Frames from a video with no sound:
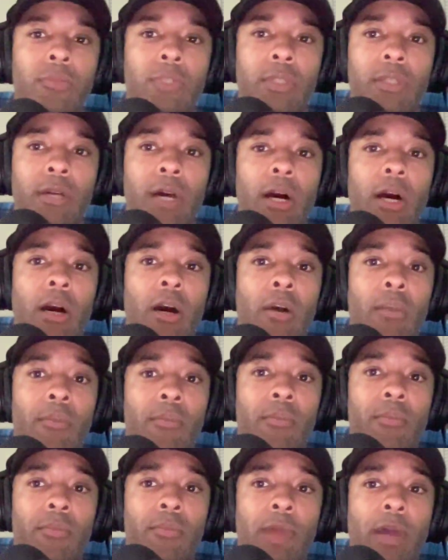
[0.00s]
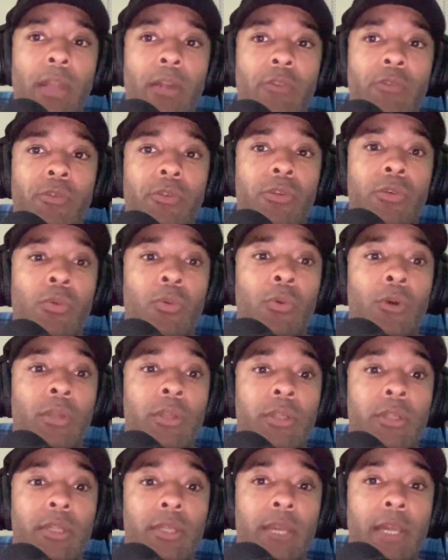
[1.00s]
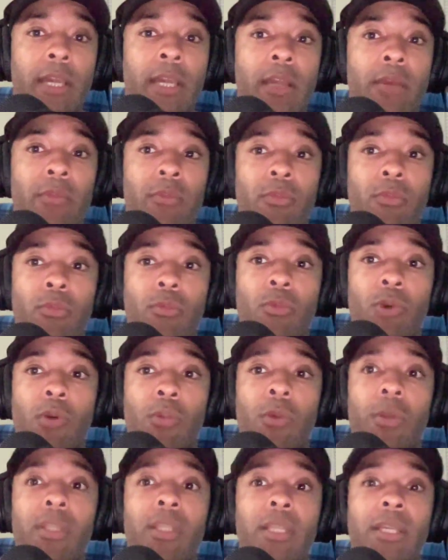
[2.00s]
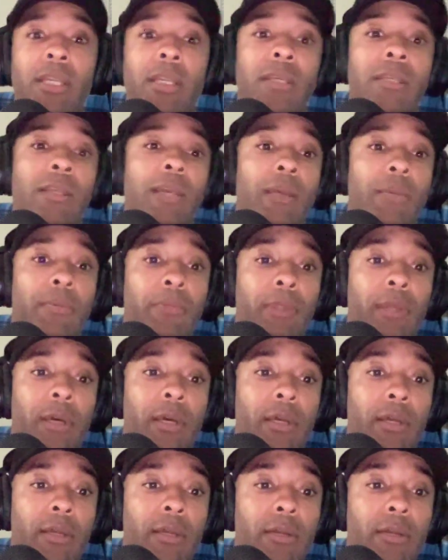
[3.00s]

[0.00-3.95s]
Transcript: um, at a critical point in the game where we needed a play.